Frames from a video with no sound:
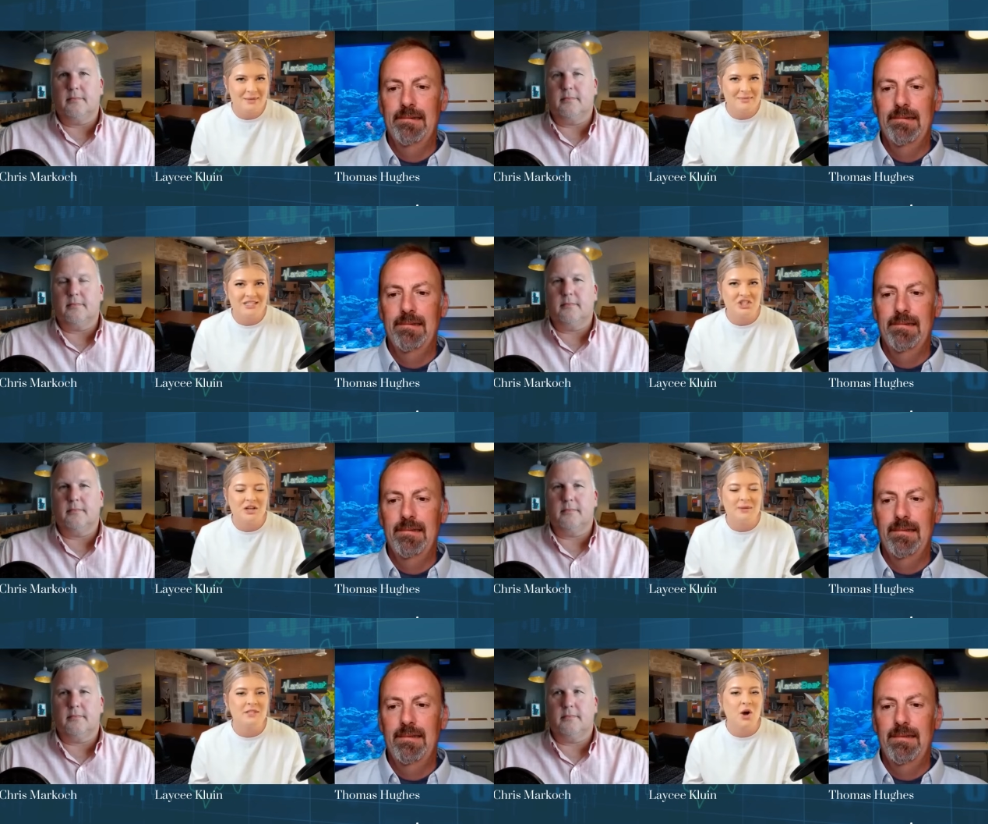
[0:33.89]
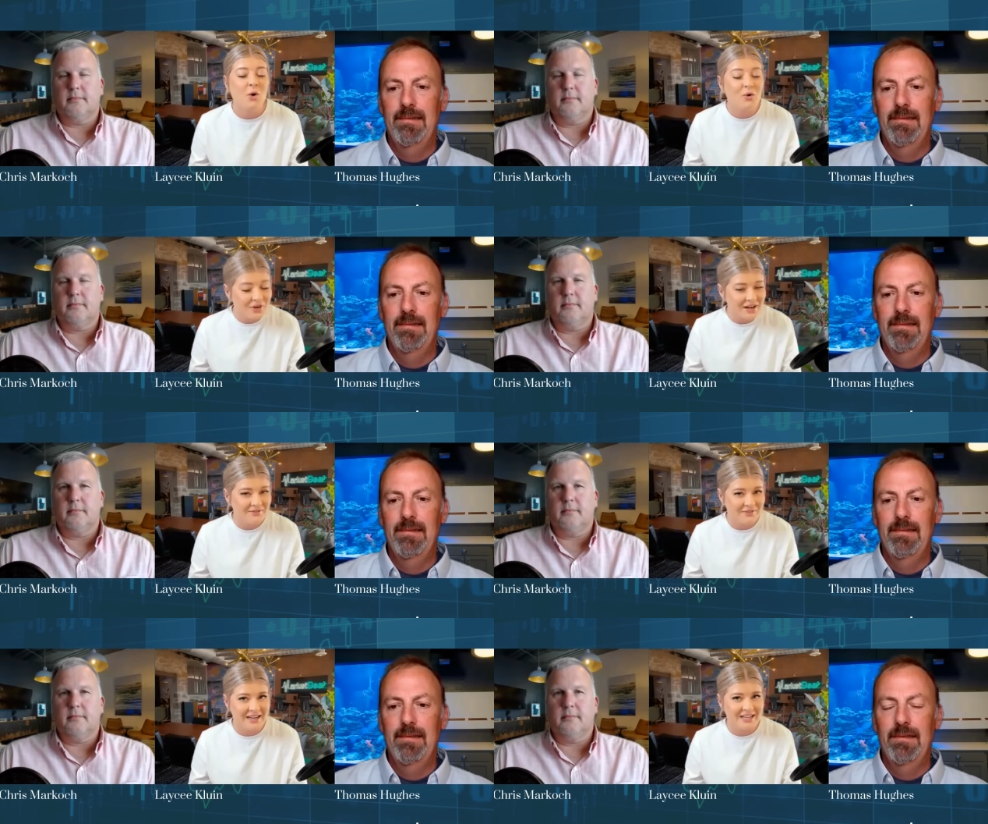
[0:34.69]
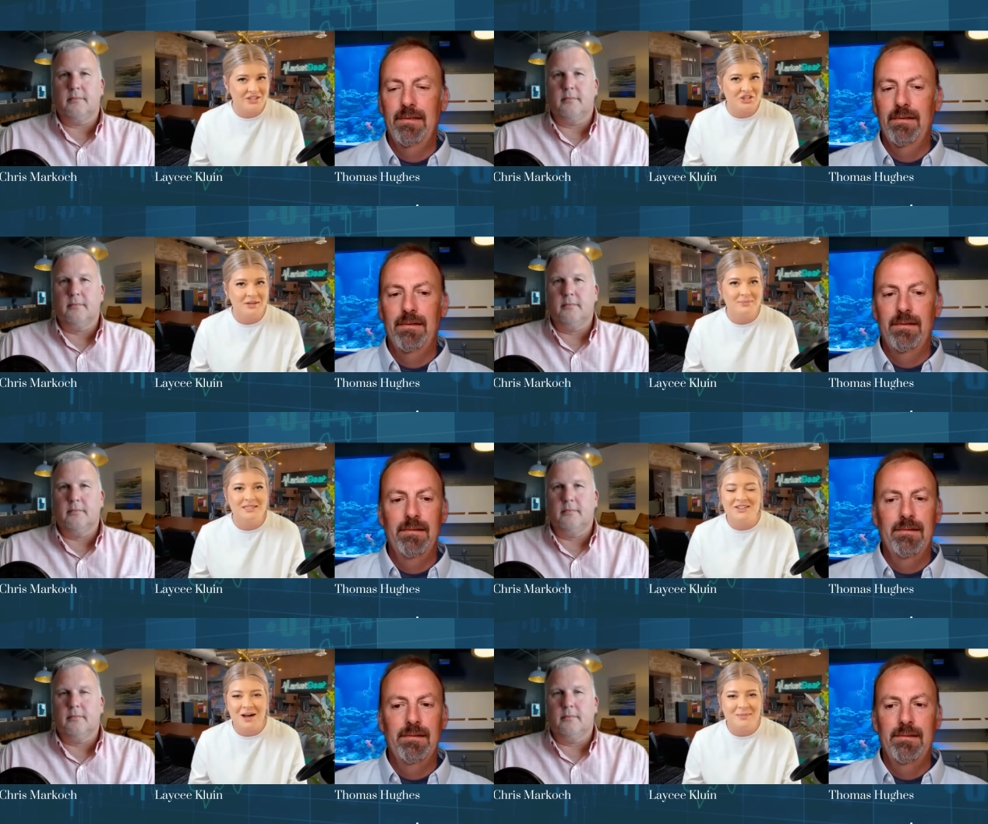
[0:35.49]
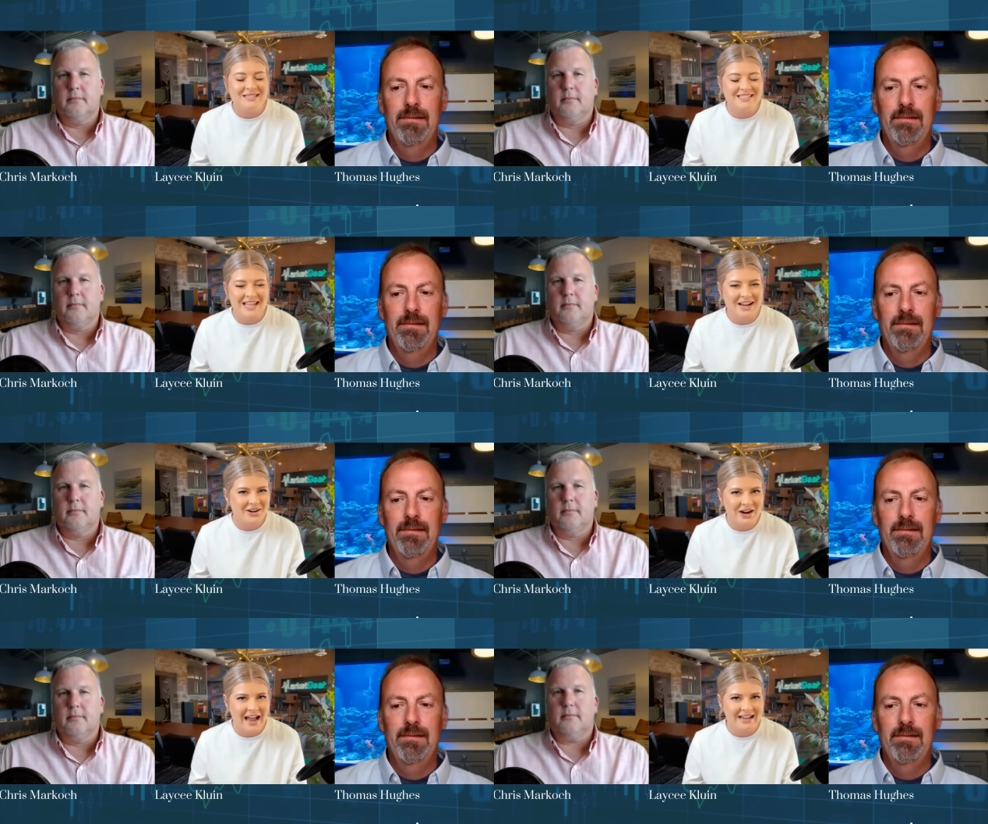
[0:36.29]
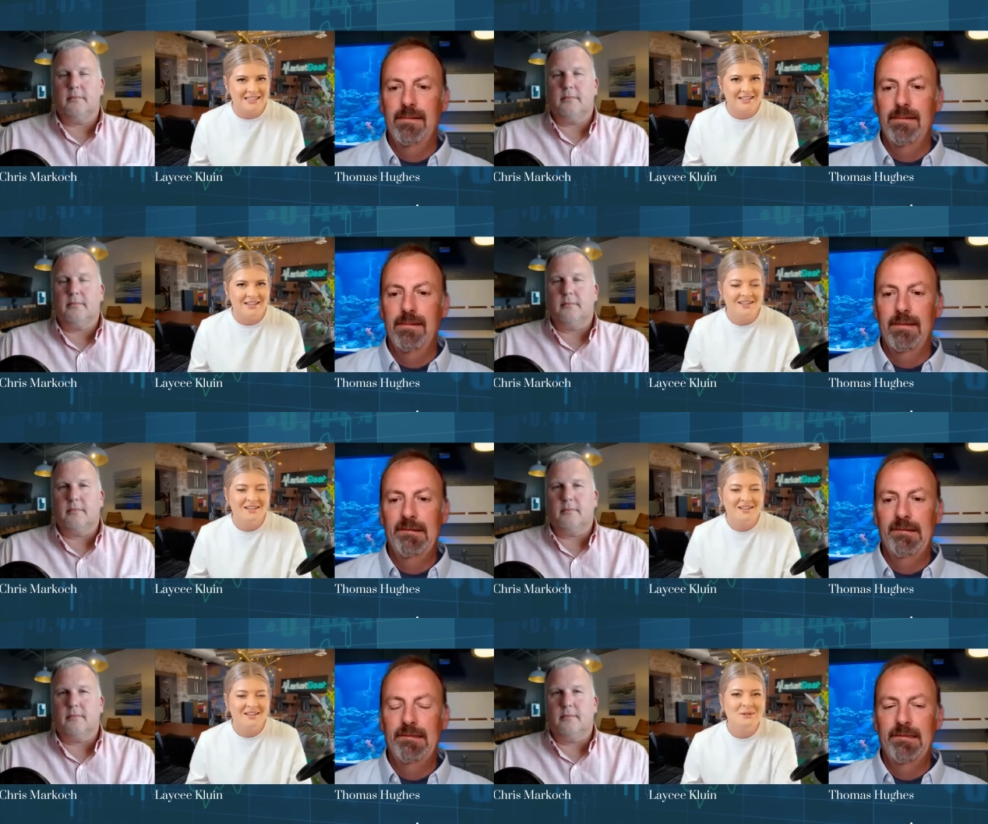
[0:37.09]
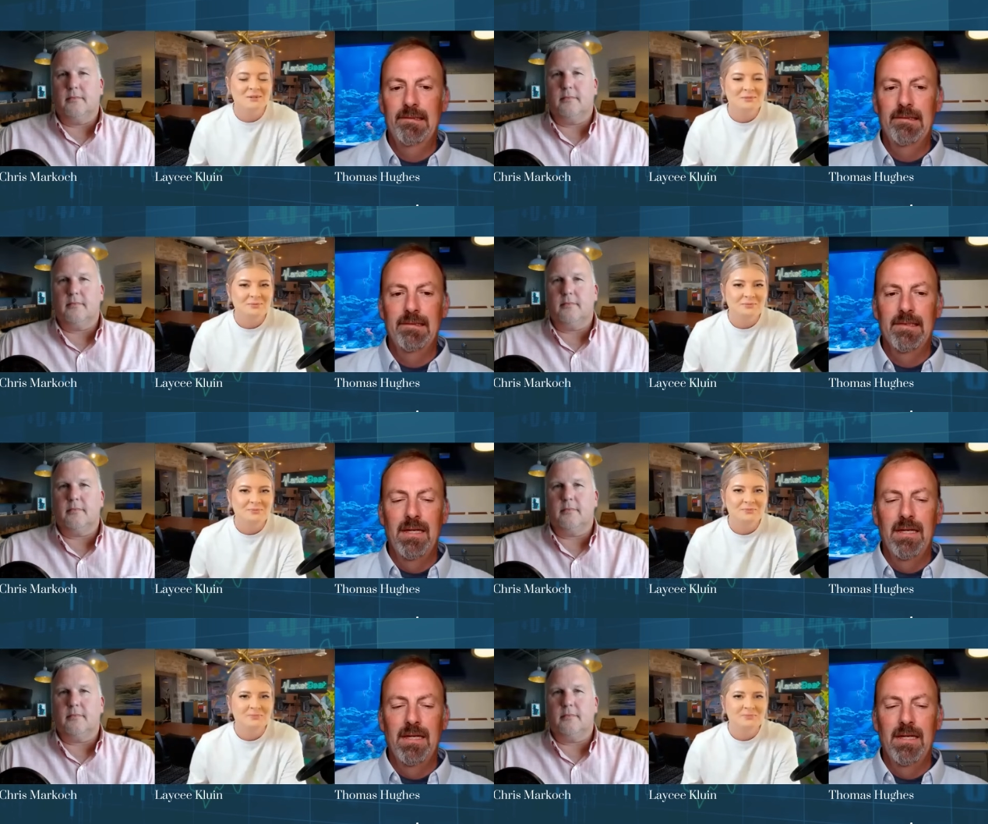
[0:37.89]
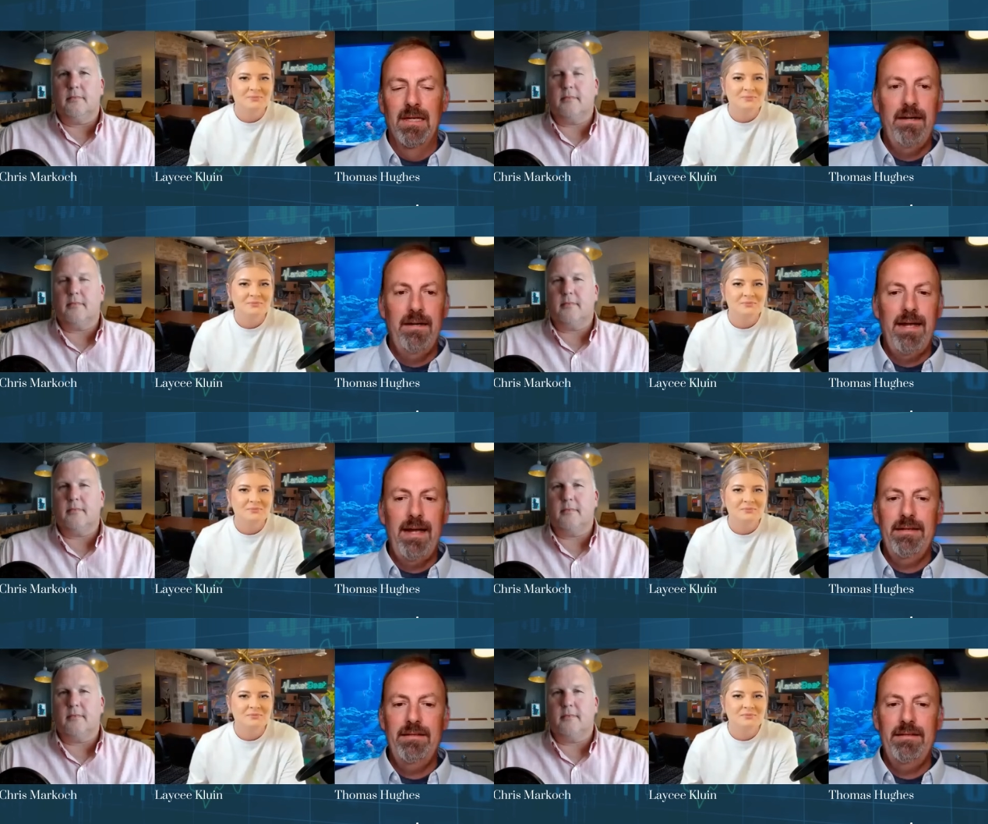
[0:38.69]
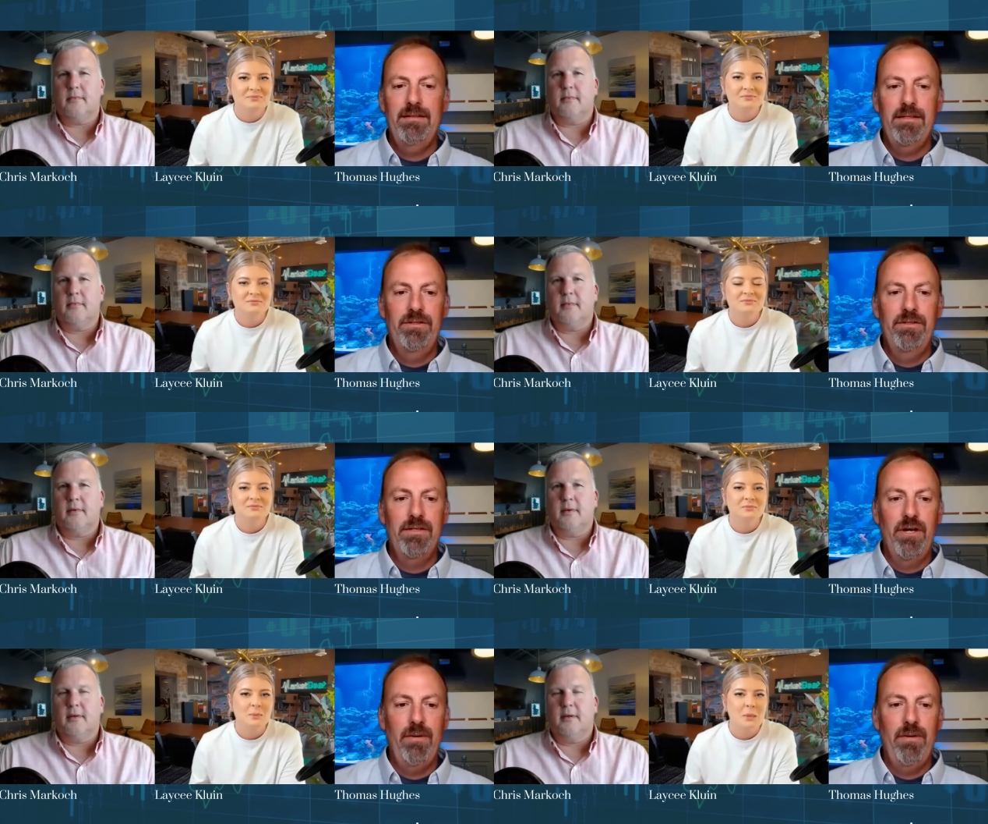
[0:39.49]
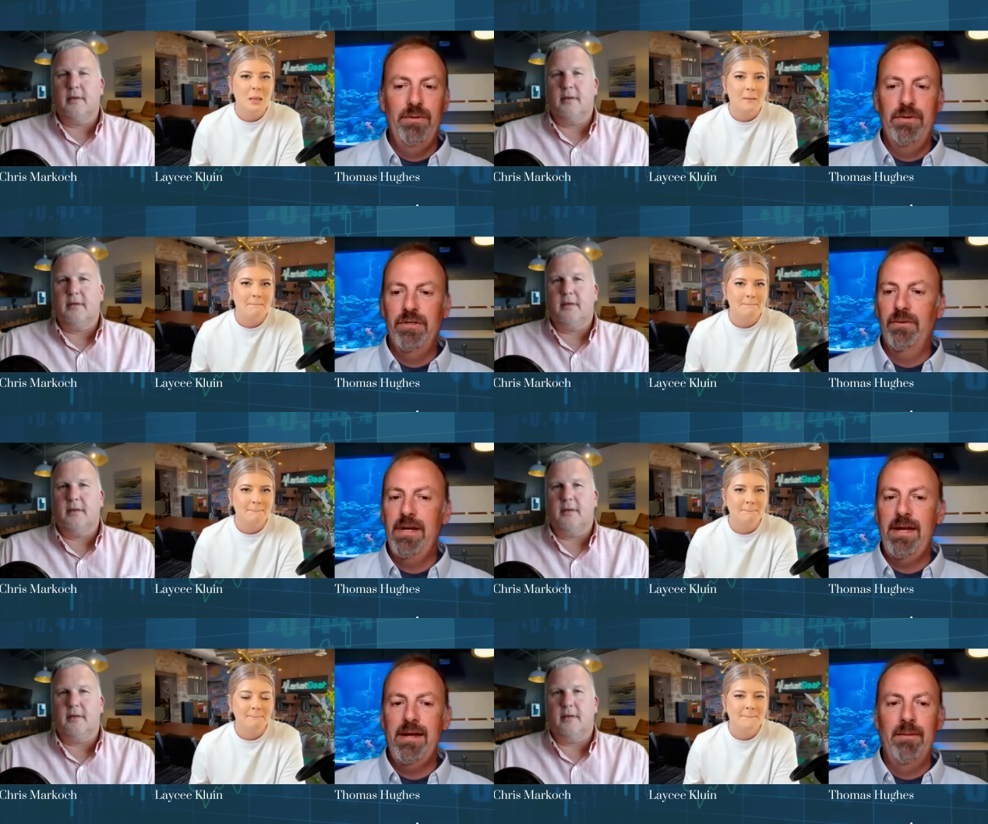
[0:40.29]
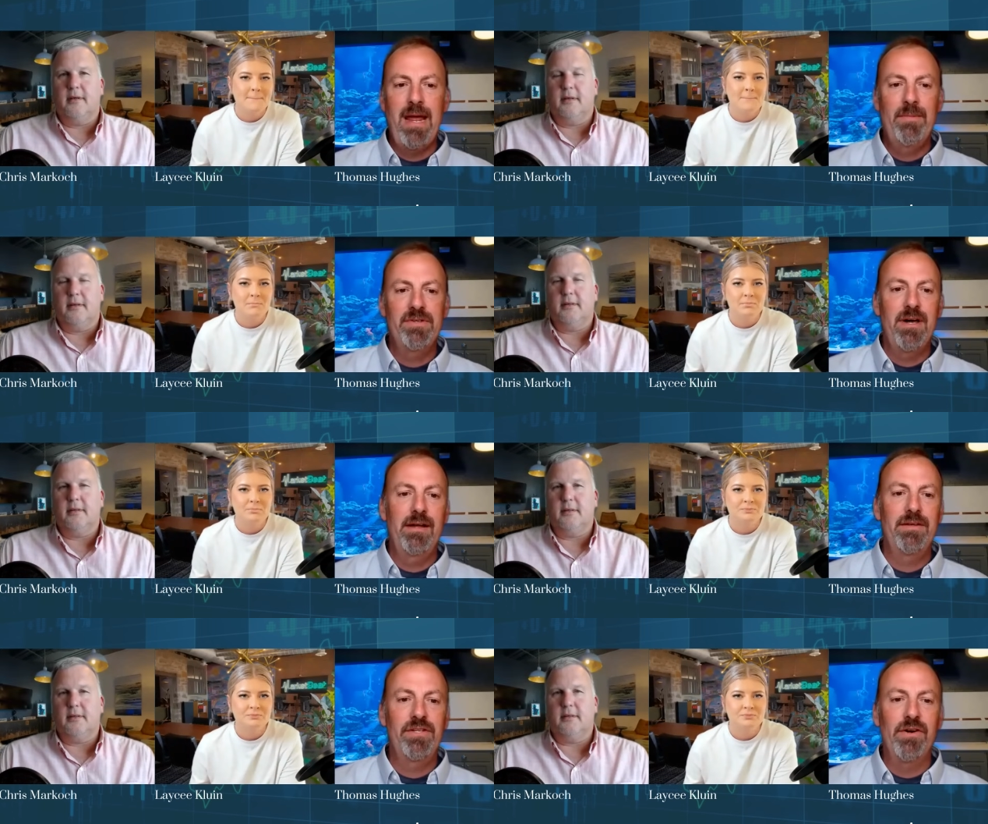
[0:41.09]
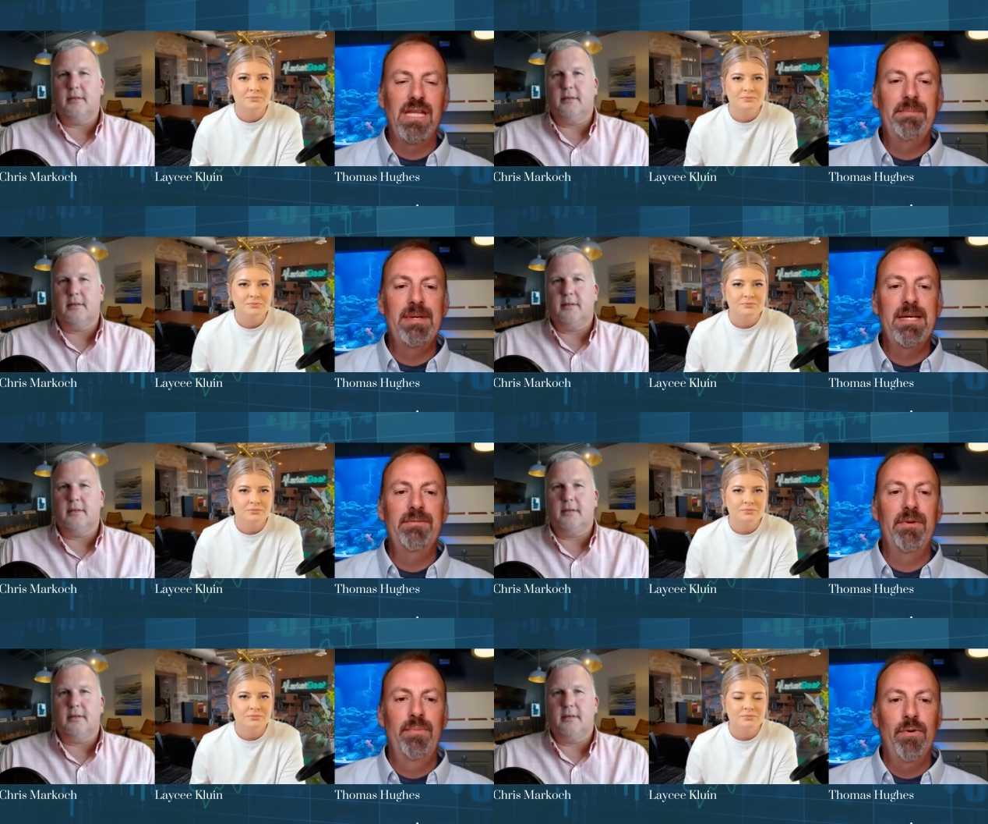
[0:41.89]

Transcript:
Speaker 1: M D's chips over NVIDIA's chips. Thomas, is that correct?
Speaker 2: Uh, yeah, it's it's it's correct to a degree. Um, Amazon has certainly been reported